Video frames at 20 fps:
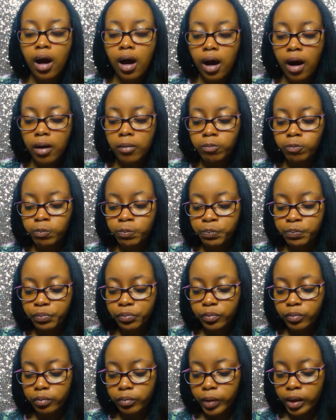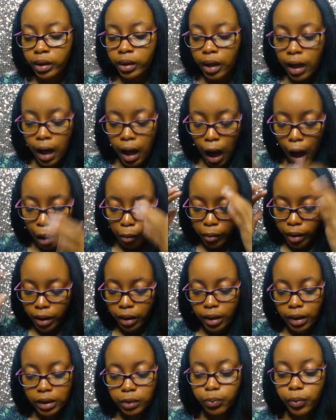Um, but, I
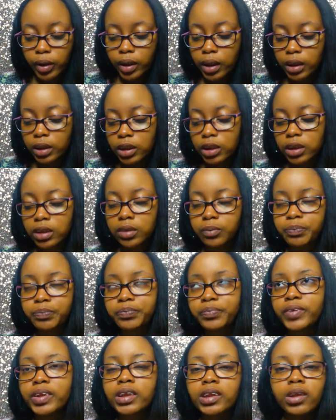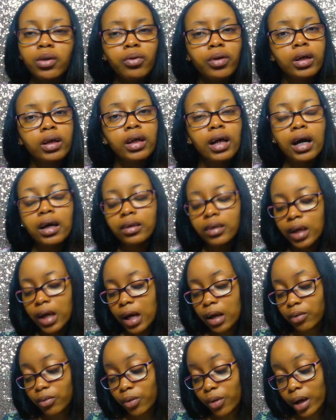mean, this book is just, it's so good. I,
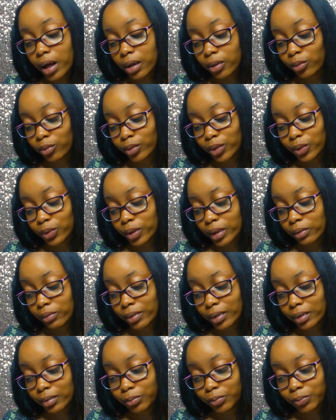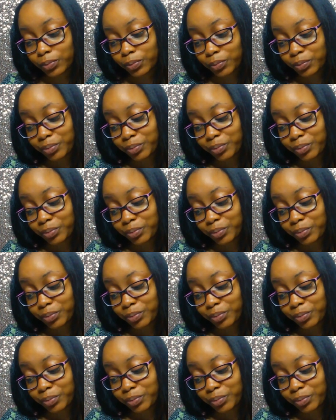I don't know how to even